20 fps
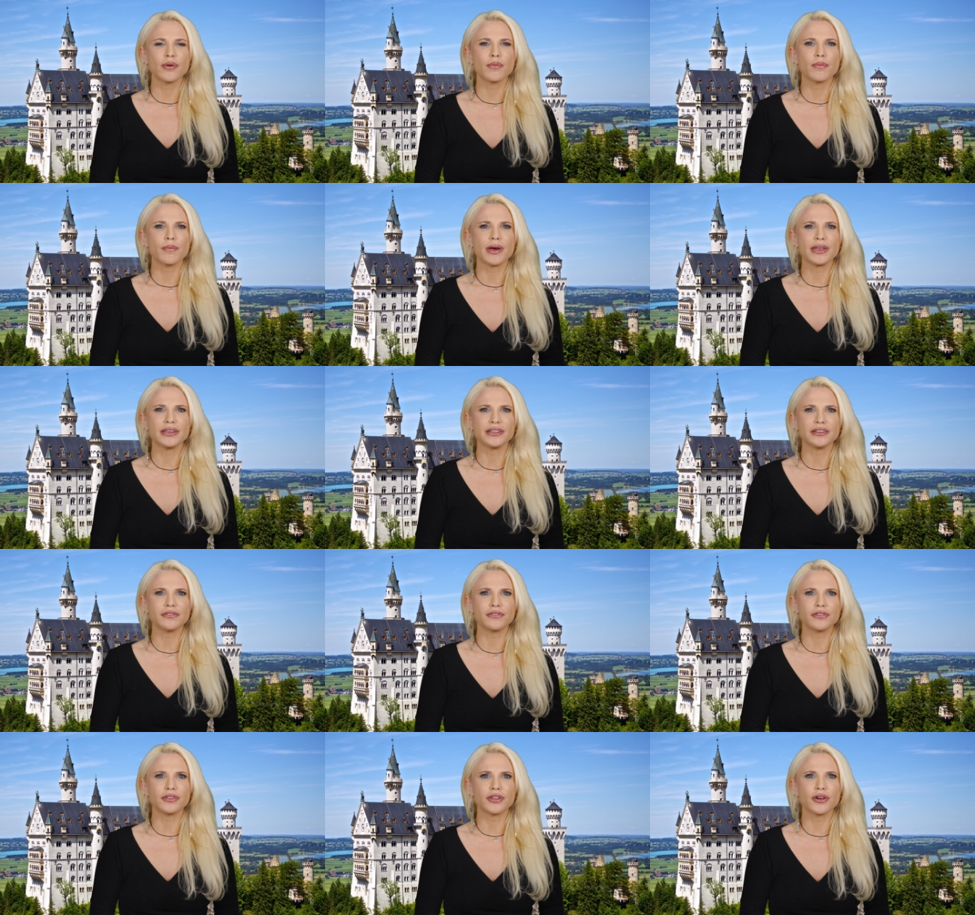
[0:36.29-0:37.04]
Money
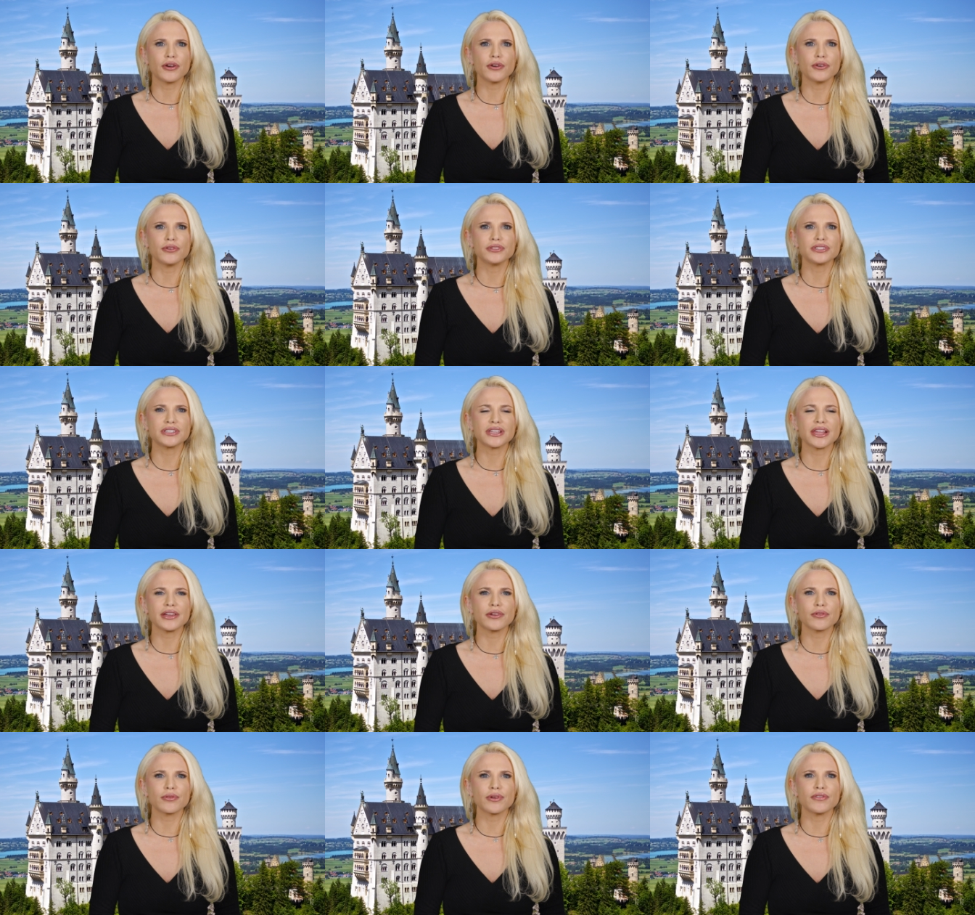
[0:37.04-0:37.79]
flows
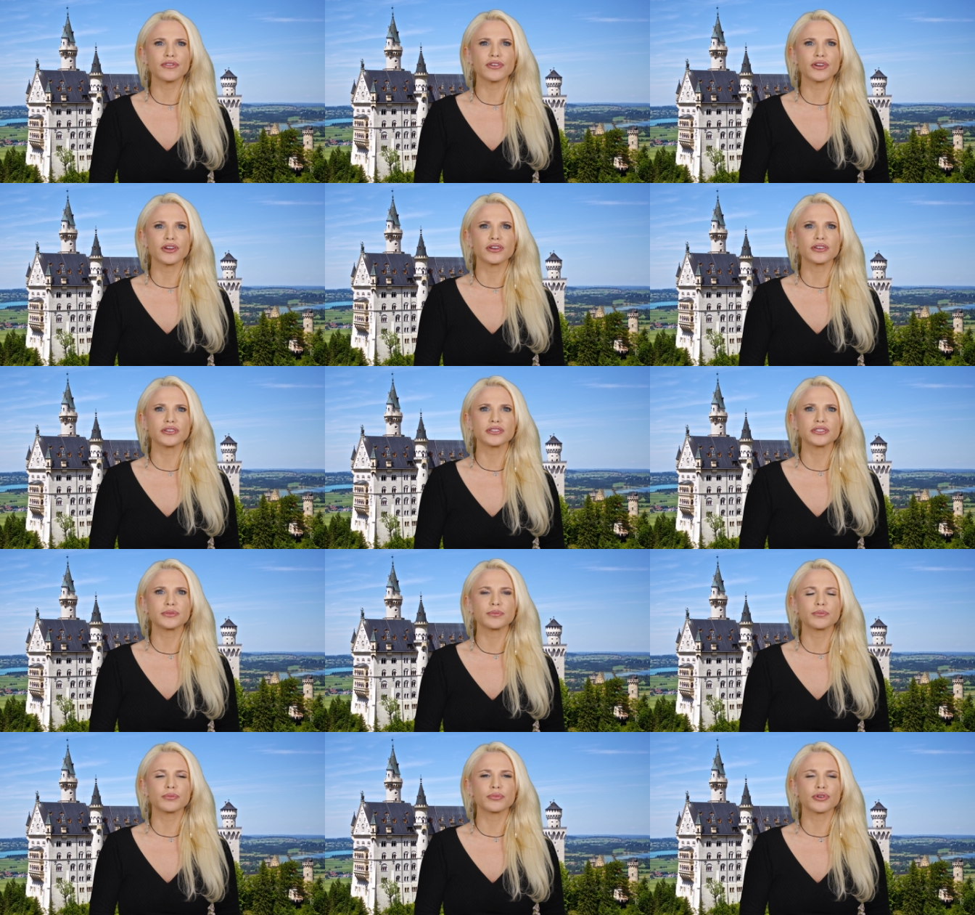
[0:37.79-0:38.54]
like
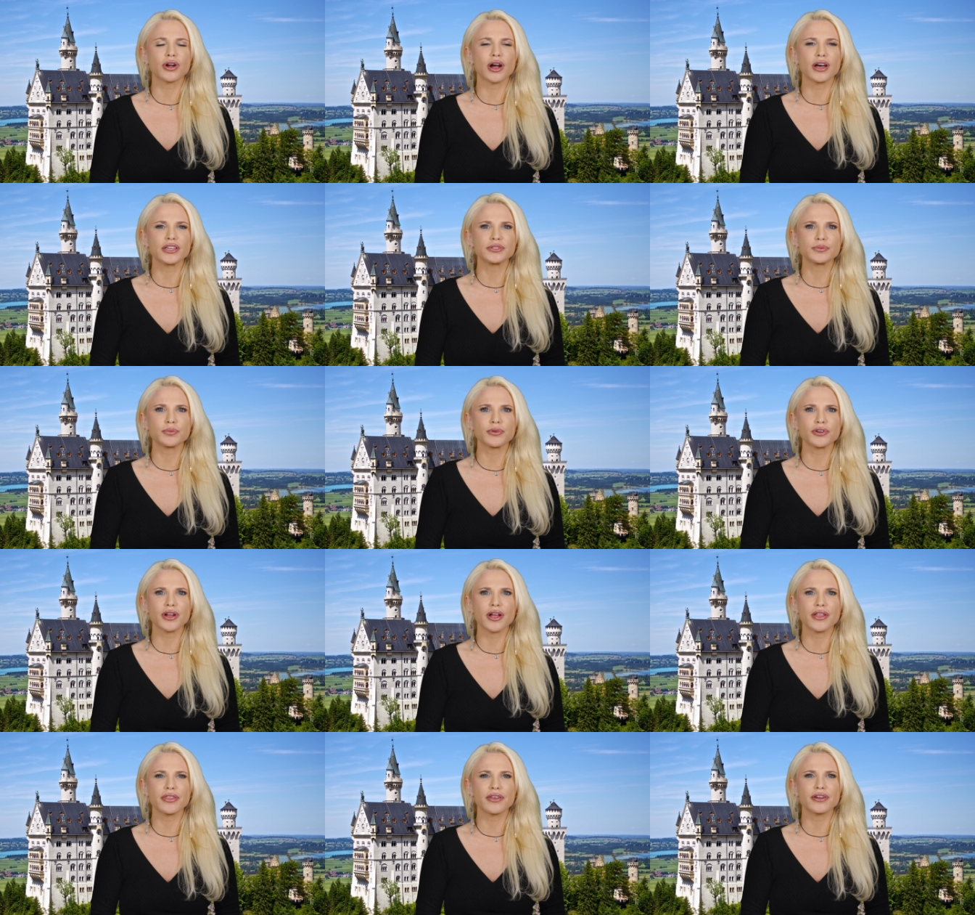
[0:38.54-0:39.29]
rivers, prosper
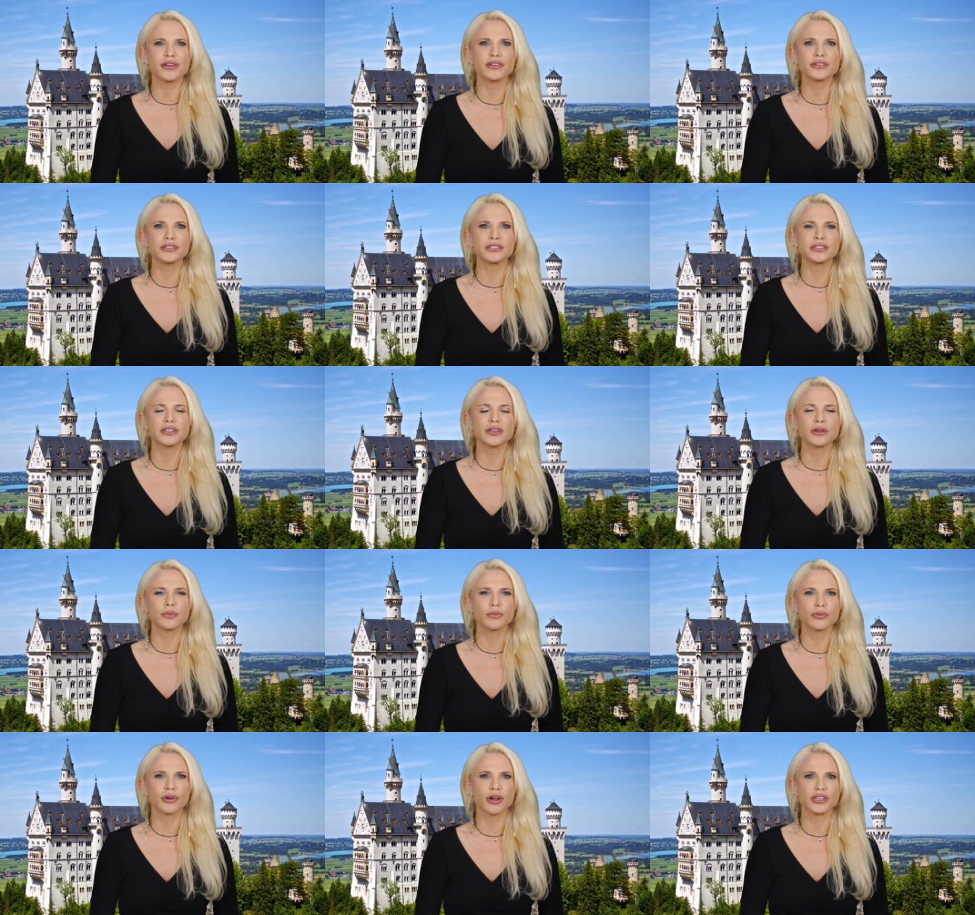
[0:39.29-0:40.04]
others,
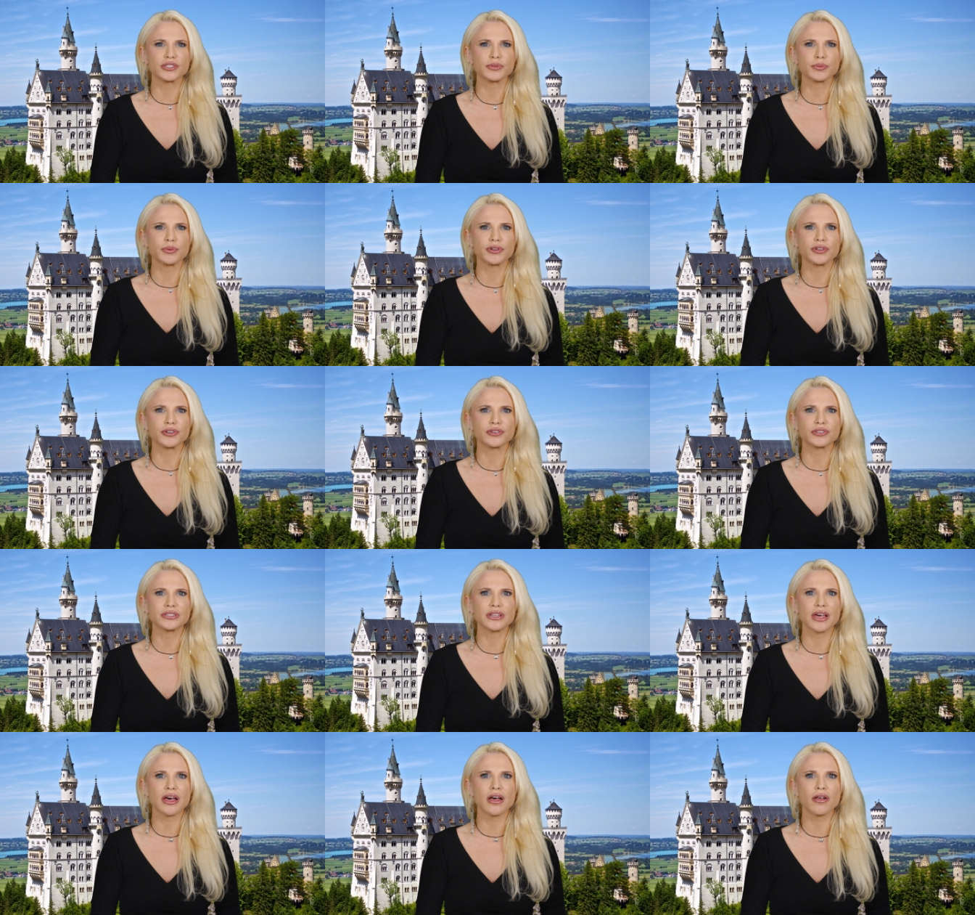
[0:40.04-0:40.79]
prosper
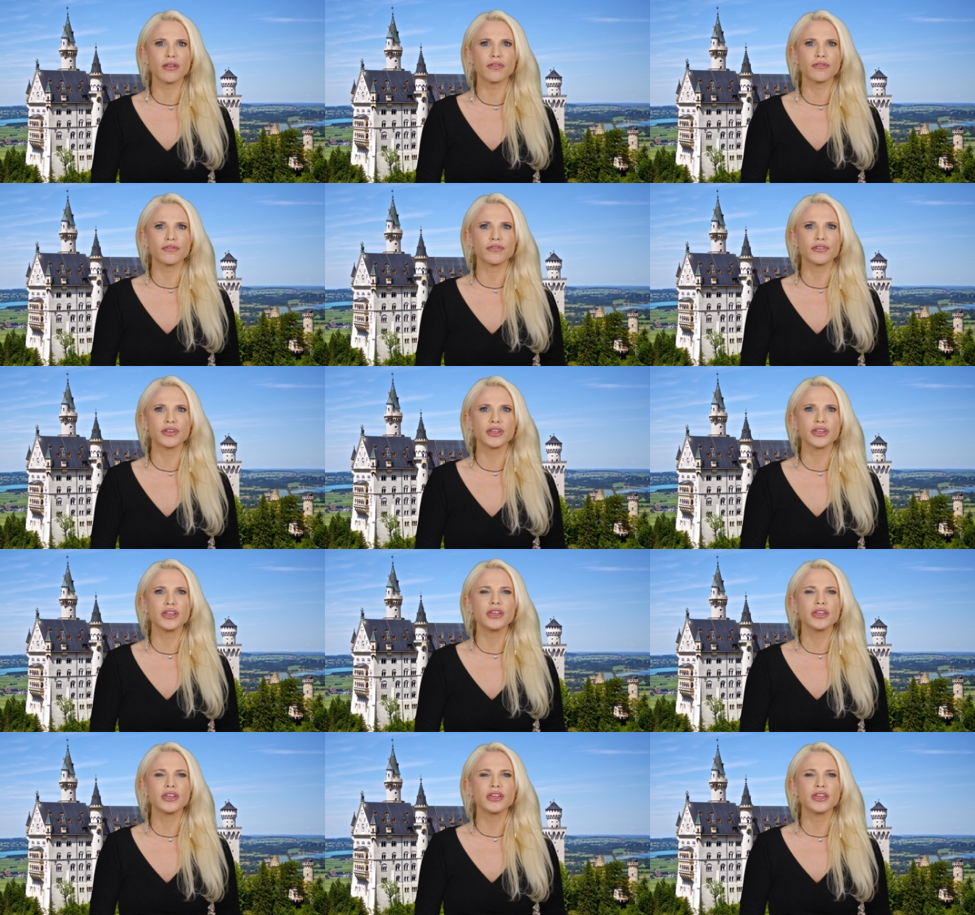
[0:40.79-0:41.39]
yourselves.